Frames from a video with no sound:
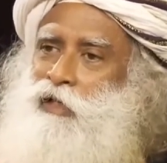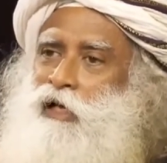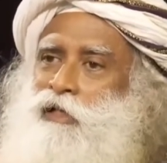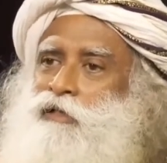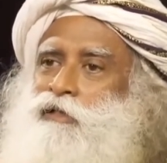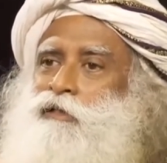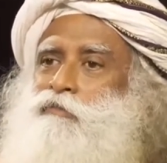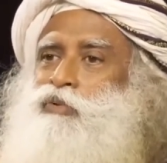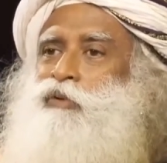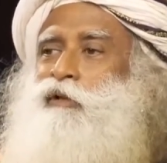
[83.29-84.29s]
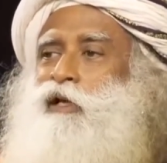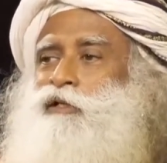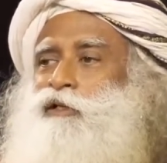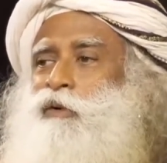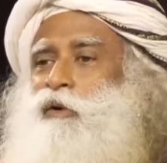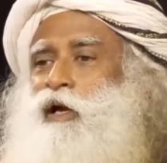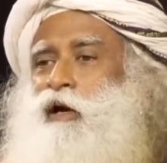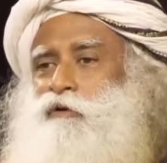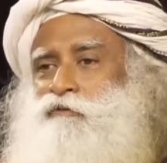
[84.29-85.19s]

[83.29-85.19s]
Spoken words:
that is the bull that's going out of